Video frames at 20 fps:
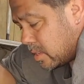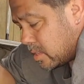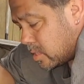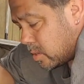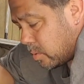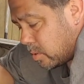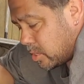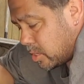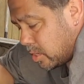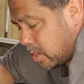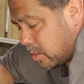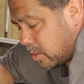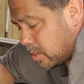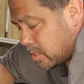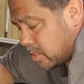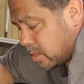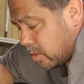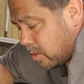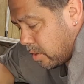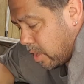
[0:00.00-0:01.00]
So what you do
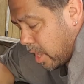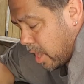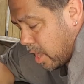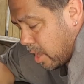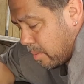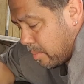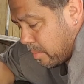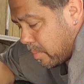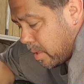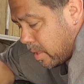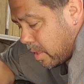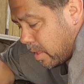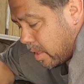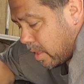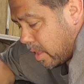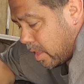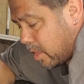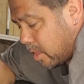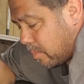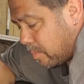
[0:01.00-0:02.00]
is you grab
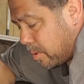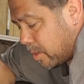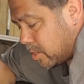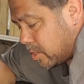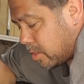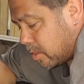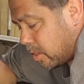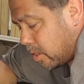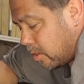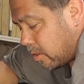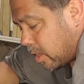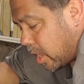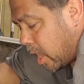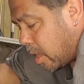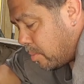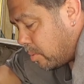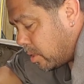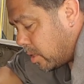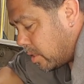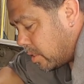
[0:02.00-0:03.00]
and you put your little
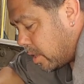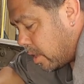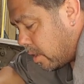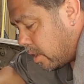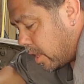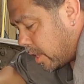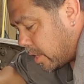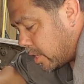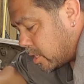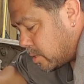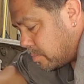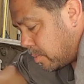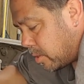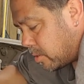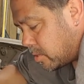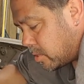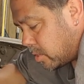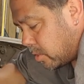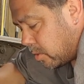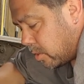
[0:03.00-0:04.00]
cable in there like it's
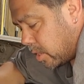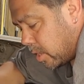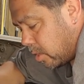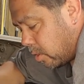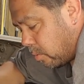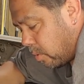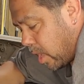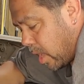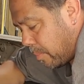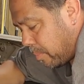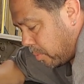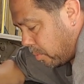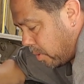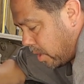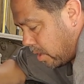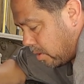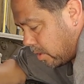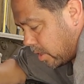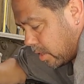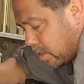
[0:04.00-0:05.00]
supposed to, and it'll wrap
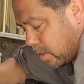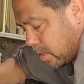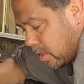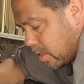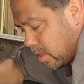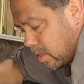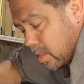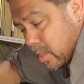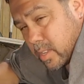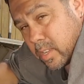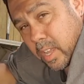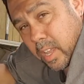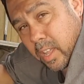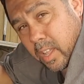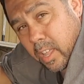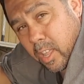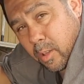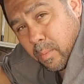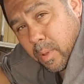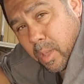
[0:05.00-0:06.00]
around it. So
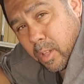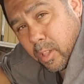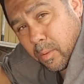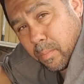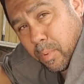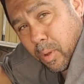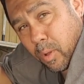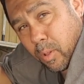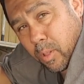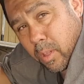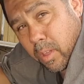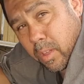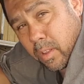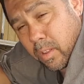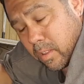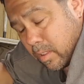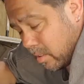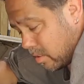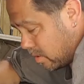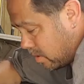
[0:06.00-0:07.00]
you'll be able to pull
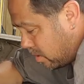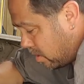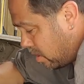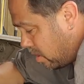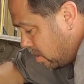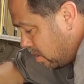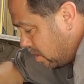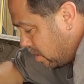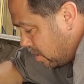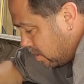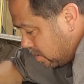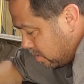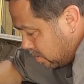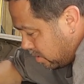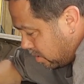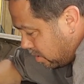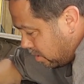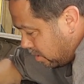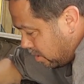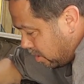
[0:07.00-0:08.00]
it, and
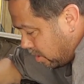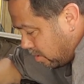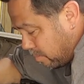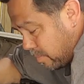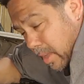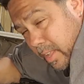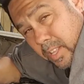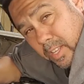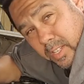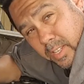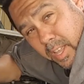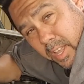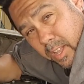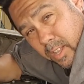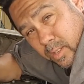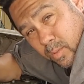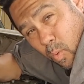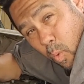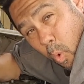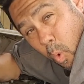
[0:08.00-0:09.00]
you can make the
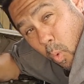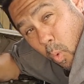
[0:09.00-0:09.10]
sound